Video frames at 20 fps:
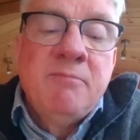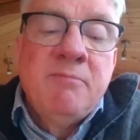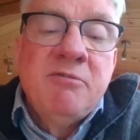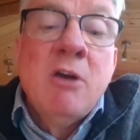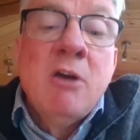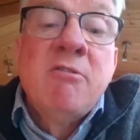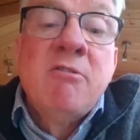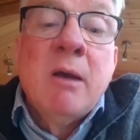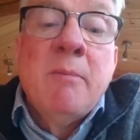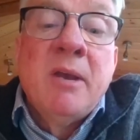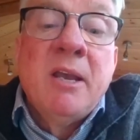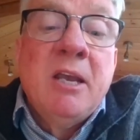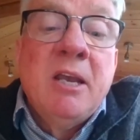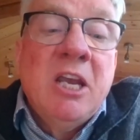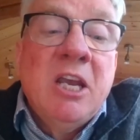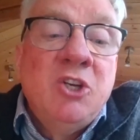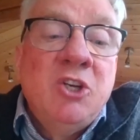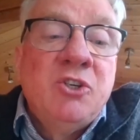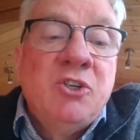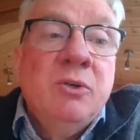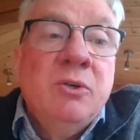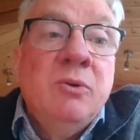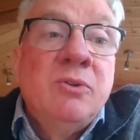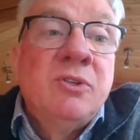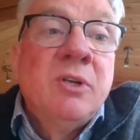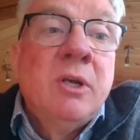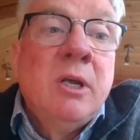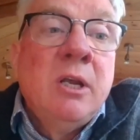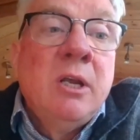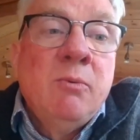programming
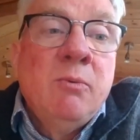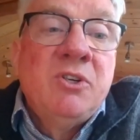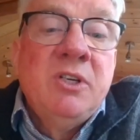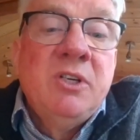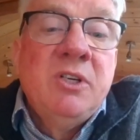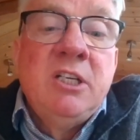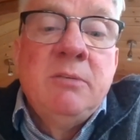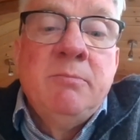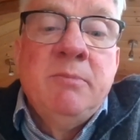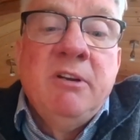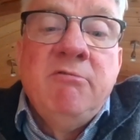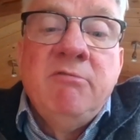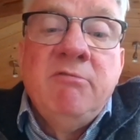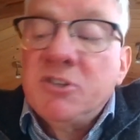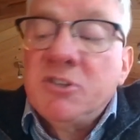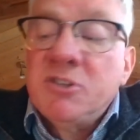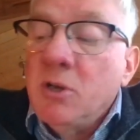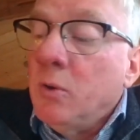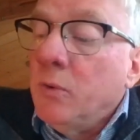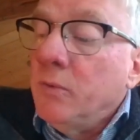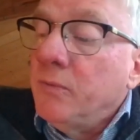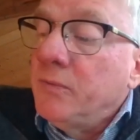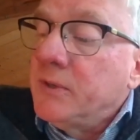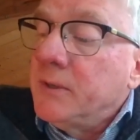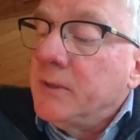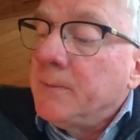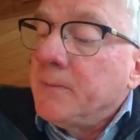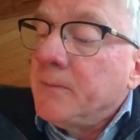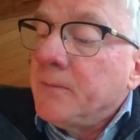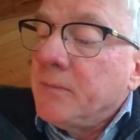issues which need to be resolved.